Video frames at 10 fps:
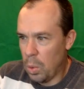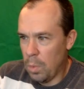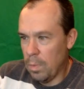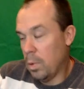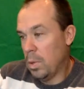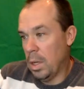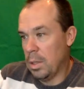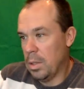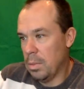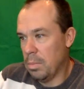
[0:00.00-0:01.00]

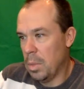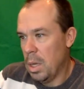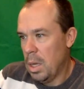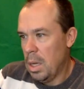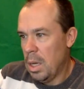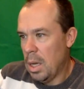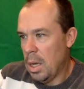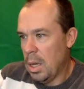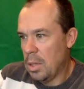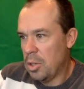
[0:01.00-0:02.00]
vortex.
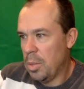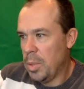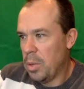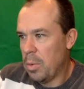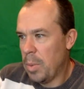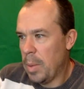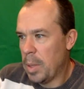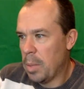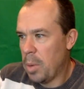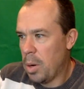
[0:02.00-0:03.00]
Trump and the
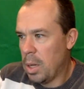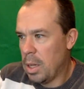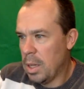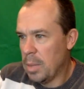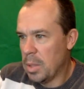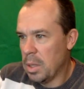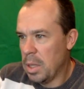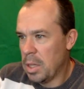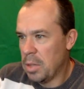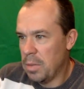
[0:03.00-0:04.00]
Republican Party claims an
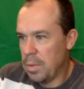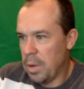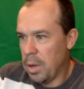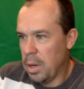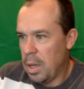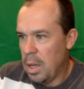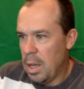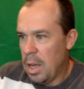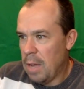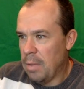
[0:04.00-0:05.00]
election fraud
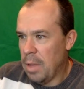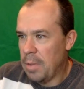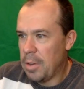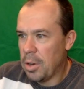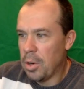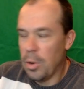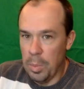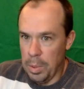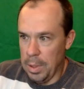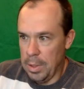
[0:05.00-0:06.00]
have left her
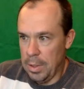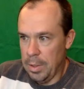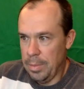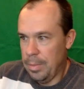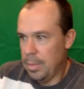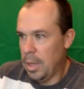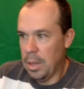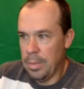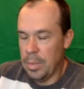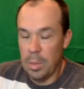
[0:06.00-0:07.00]
hopeless.
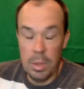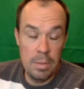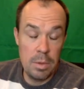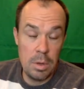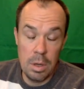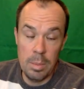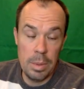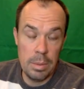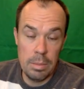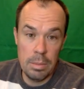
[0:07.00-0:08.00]
Yeah, she believes Trump,
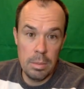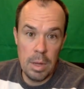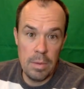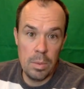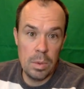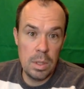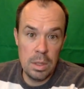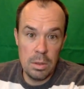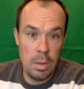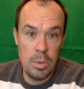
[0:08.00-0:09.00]
and everyone says
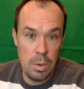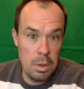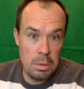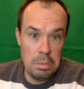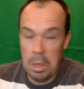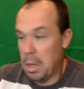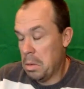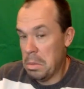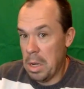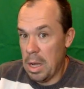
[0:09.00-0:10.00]
Trump's wrong.
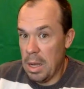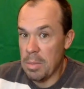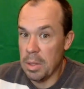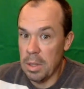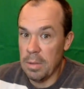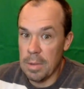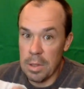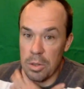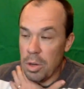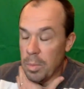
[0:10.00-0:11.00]
I believe in the
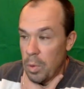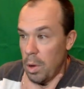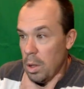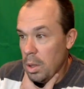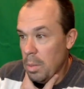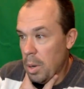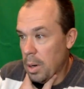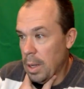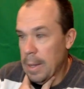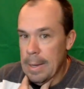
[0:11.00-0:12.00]
Trump wrong
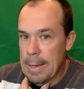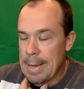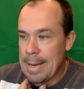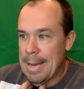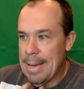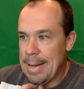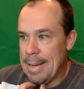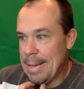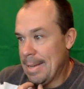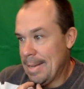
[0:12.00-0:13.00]
party. And
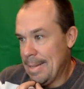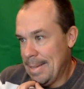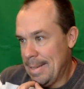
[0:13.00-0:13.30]
so